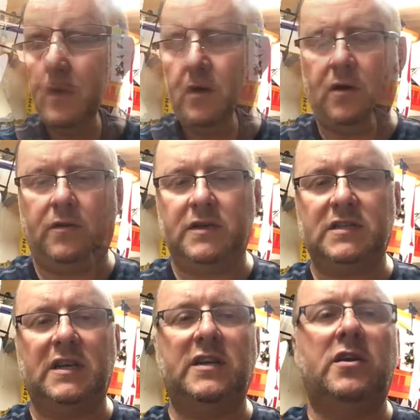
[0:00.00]
So on this
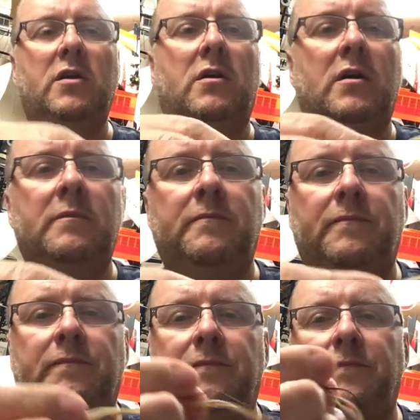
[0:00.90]
lead here,
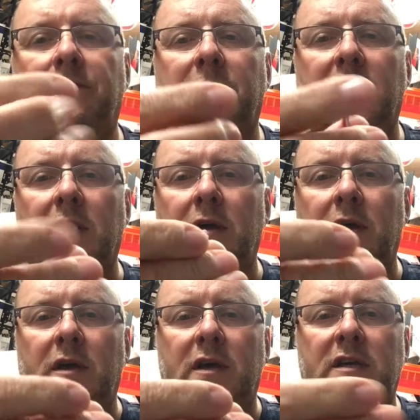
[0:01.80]

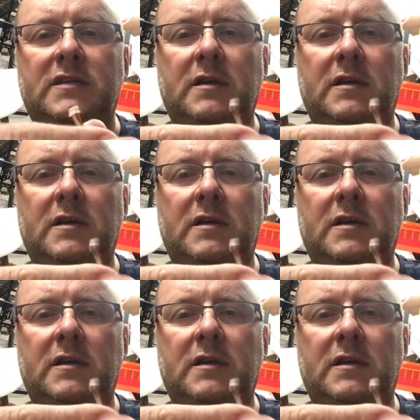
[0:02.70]
is